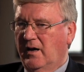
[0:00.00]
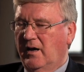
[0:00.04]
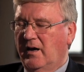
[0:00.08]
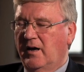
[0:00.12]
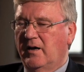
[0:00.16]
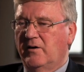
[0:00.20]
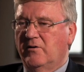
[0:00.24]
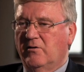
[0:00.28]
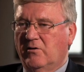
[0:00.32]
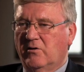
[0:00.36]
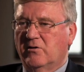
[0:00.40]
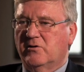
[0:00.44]

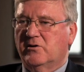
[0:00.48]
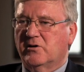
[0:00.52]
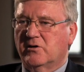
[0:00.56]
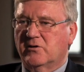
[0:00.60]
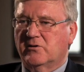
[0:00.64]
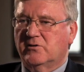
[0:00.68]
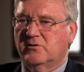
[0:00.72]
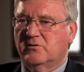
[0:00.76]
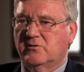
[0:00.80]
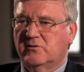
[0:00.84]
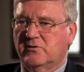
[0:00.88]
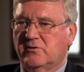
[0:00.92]
in
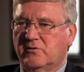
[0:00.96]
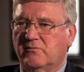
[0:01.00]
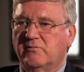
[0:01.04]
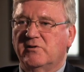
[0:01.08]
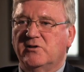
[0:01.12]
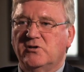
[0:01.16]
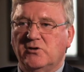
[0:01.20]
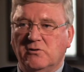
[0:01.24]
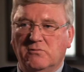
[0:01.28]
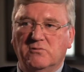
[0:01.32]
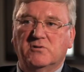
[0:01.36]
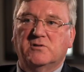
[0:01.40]
order to
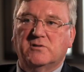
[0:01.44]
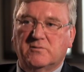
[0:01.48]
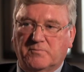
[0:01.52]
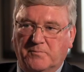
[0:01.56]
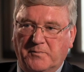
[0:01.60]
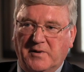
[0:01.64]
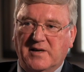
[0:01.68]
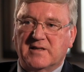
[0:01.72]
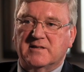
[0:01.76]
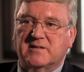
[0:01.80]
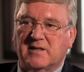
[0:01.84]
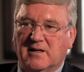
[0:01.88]
reduce
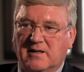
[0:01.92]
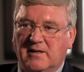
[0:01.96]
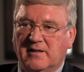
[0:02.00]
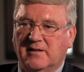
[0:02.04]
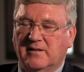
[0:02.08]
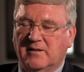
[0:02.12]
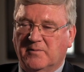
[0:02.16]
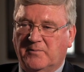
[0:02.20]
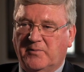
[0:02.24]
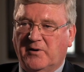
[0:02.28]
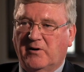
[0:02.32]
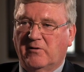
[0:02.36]
basically
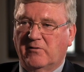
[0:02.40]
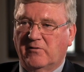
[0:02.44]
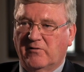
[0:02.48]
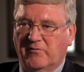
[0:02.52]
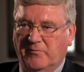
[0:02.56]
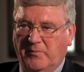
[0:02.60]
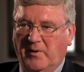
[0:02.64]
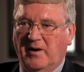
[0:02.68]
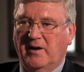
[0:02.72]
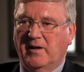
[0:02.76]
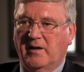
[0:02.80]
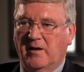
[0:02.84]
the power
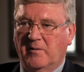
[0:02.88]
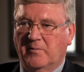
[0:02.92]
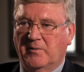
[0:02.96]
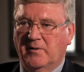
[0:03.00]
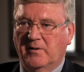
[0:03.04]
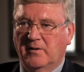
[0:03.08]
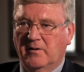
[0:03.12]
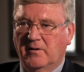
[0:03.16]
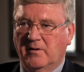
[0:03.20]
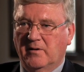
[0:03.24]
of PIAB